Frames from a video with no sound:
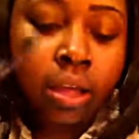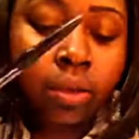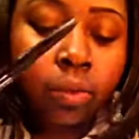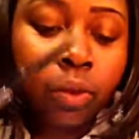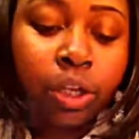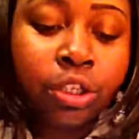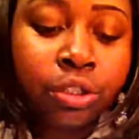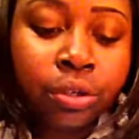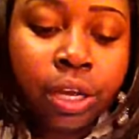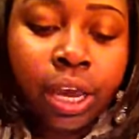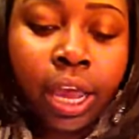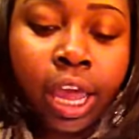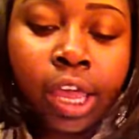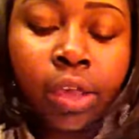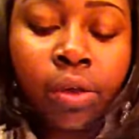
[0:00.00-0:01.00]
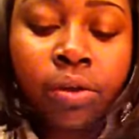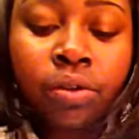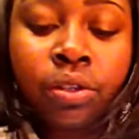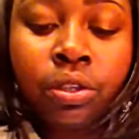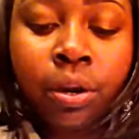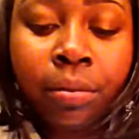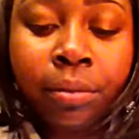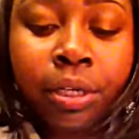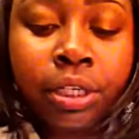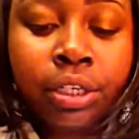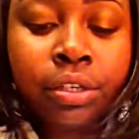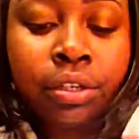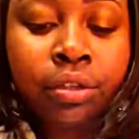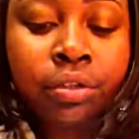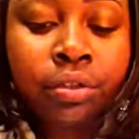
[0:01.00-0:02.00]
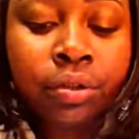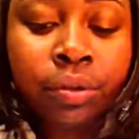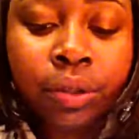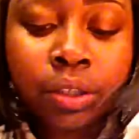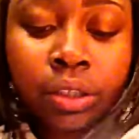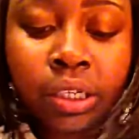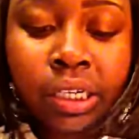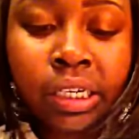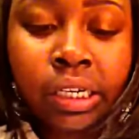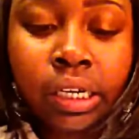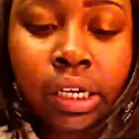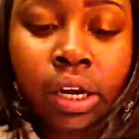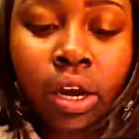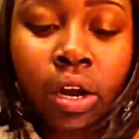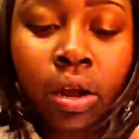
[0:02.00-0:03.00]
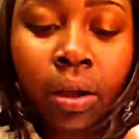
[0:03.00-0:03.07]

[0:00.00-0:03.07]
what you can use, your materials you will need,